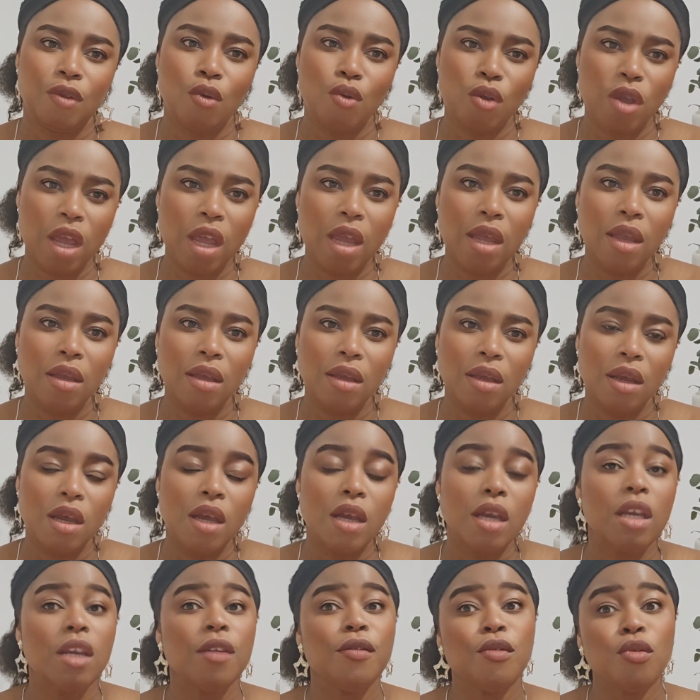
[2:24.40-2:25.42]
Okay?
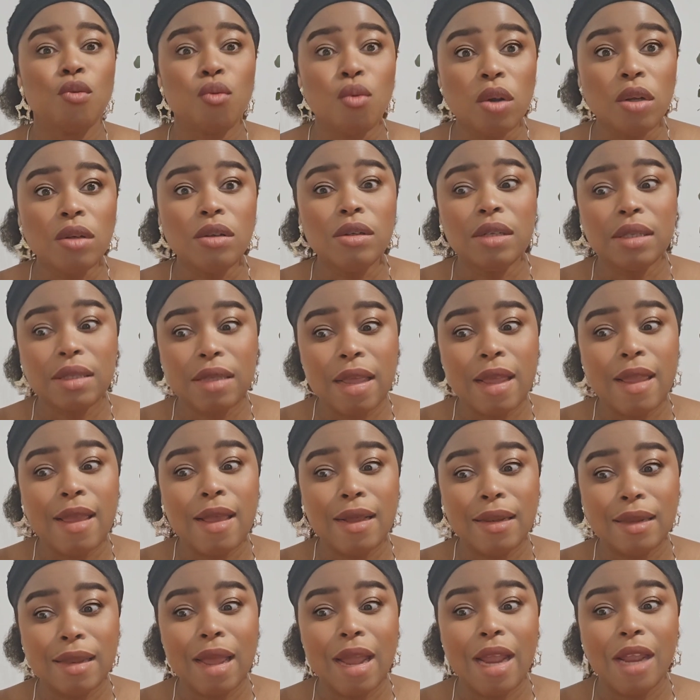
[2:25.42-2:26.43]
If you want to stay
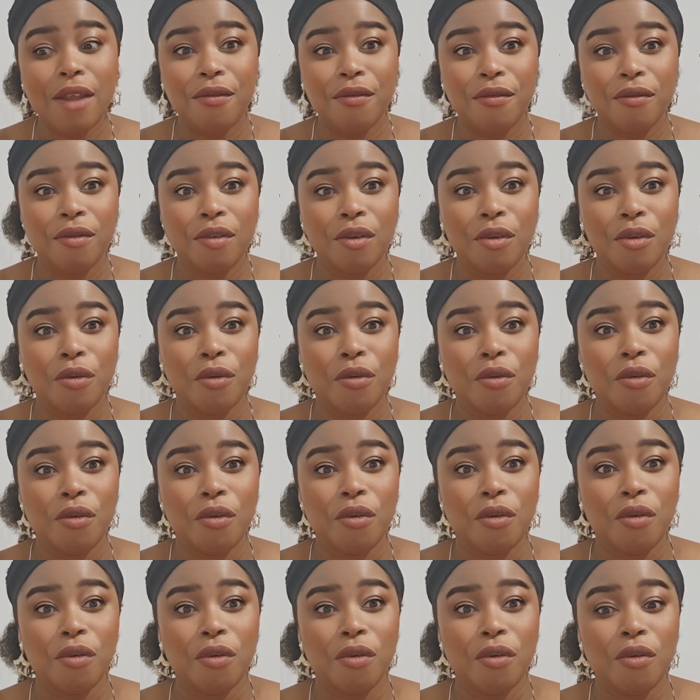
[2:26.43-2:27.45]
alive
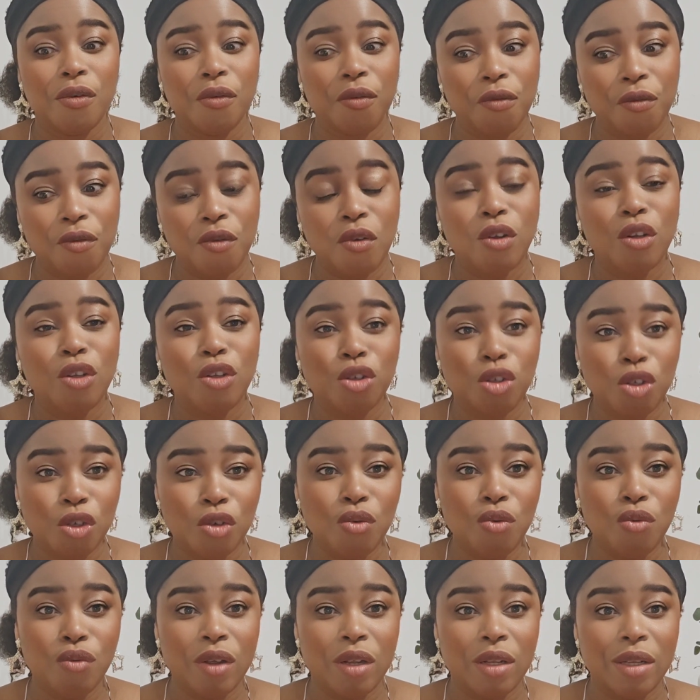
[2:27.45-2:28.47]
for the
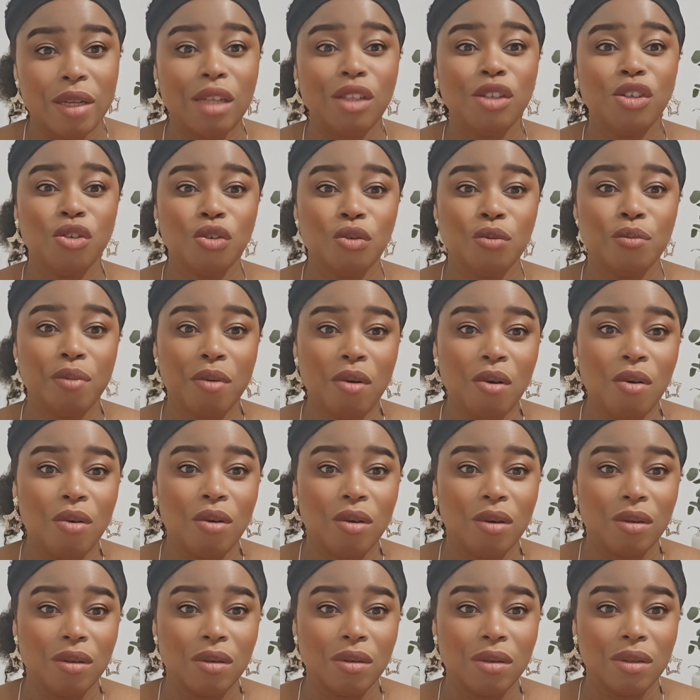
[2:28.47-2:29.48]
children that you
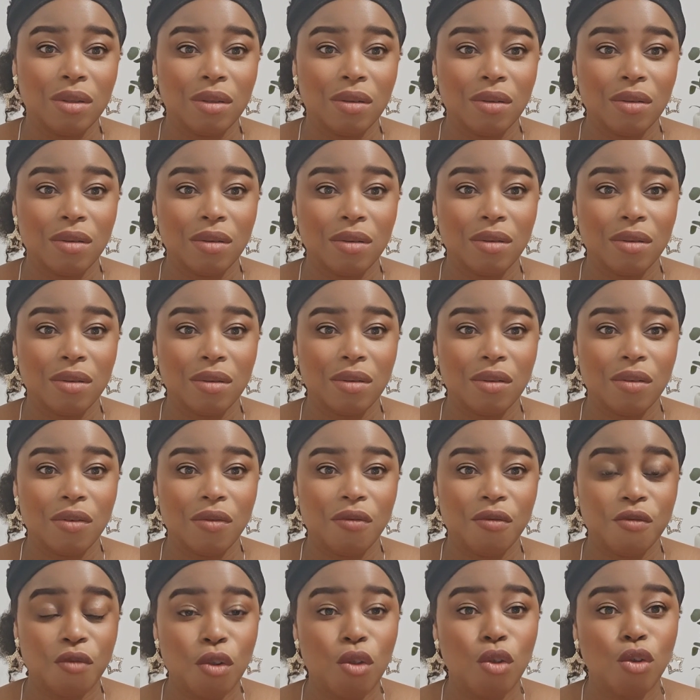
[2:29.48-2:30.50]
bore,
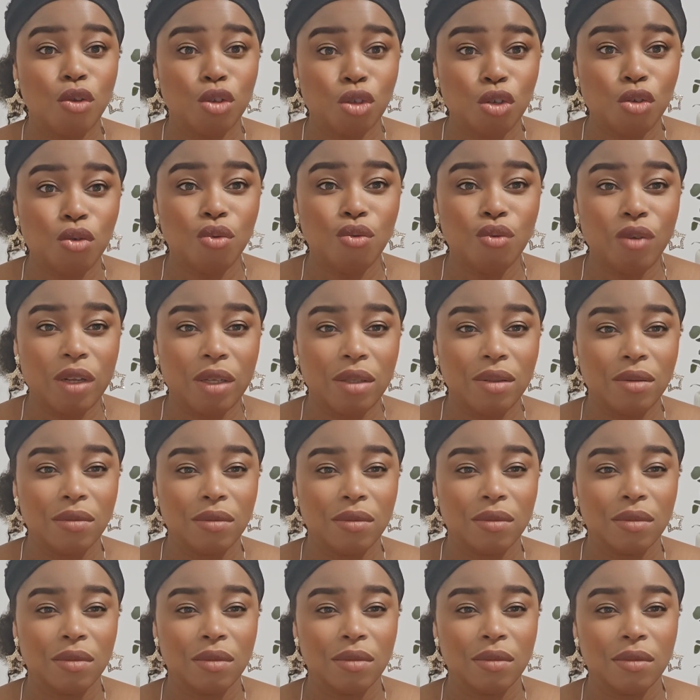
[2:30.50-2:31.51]
for your children,
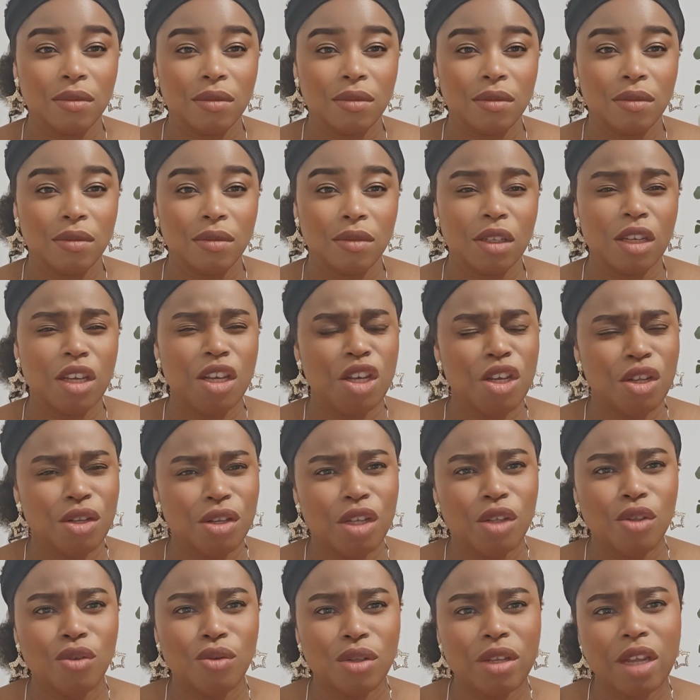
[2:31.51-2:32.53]
you
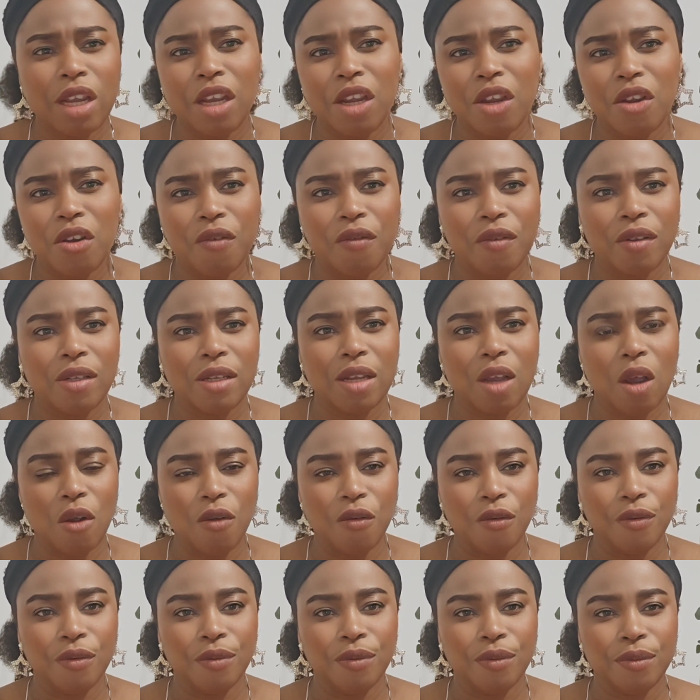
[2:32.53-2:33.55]
need to take care of
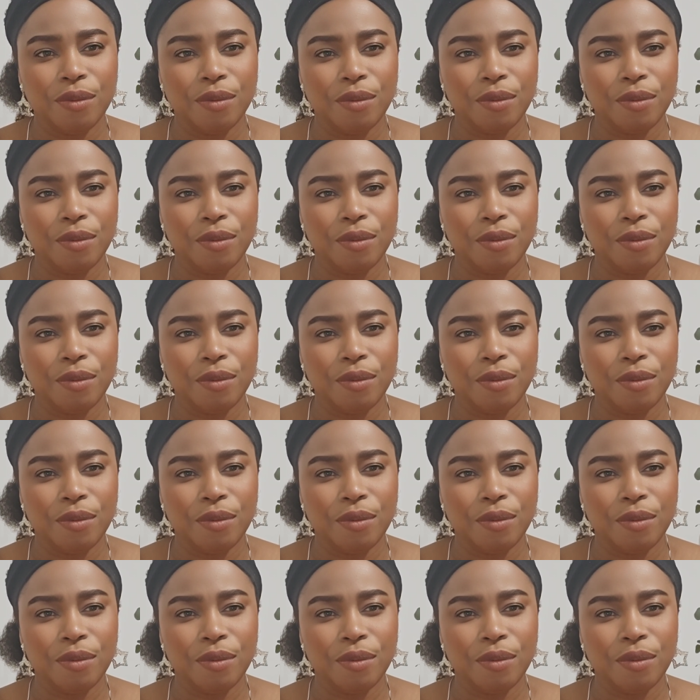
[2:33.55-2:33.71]
yourself.